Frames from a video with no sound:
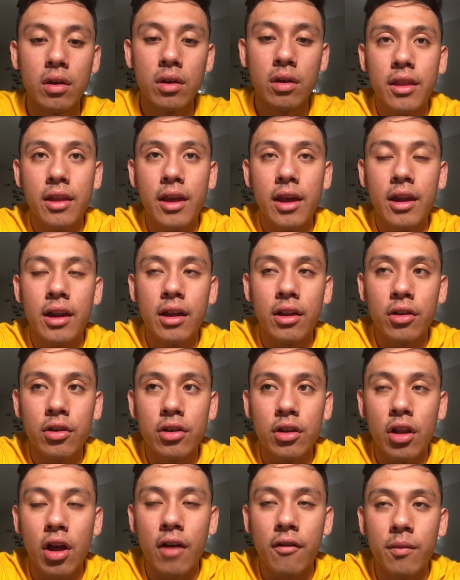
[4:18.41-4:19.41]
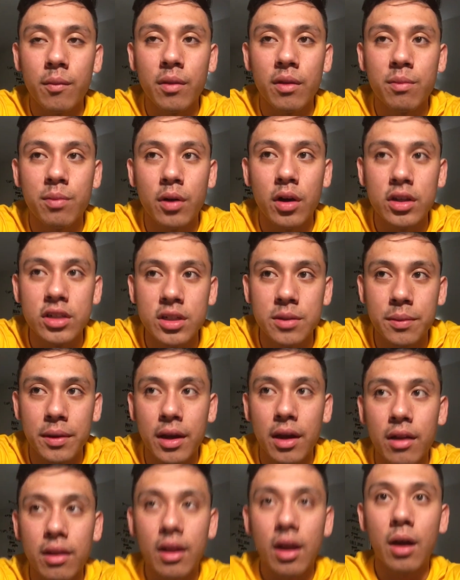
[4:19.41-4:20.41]
In the end, I learned a lot from this project
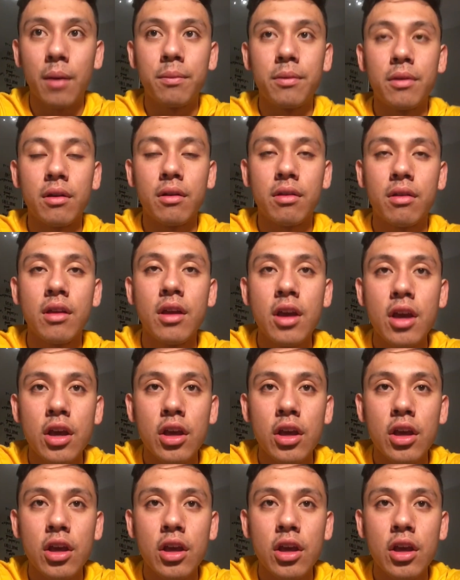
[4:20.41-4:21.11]
because it helped us